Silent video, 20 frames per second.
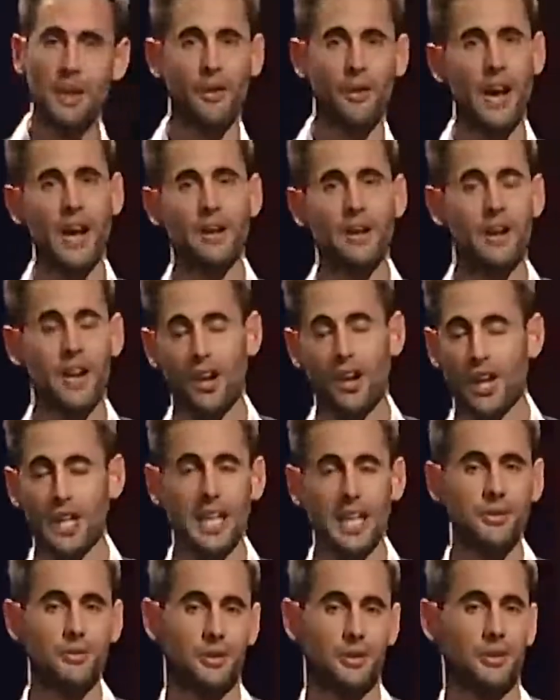to be around it, and
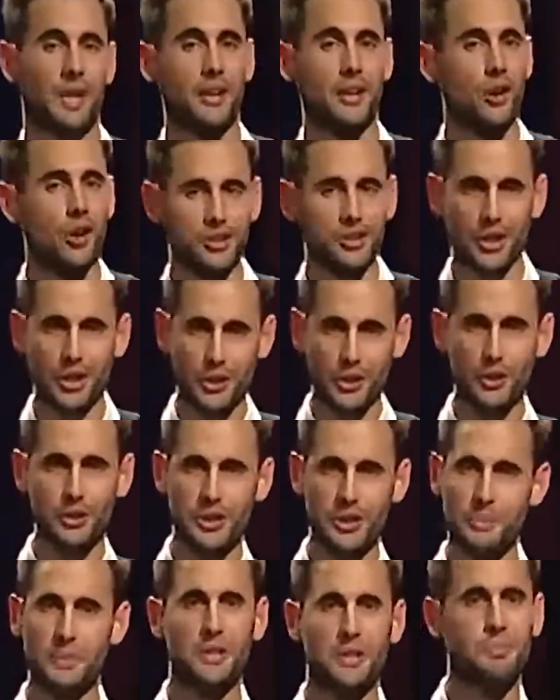I love it. And God's going to
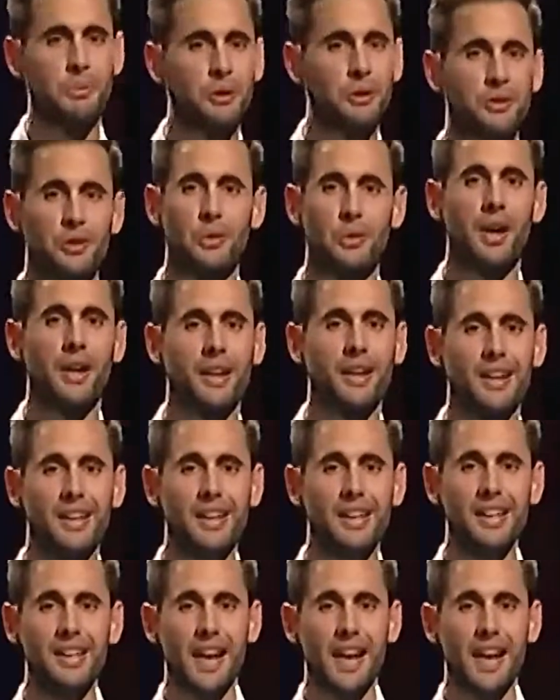use him in a special way.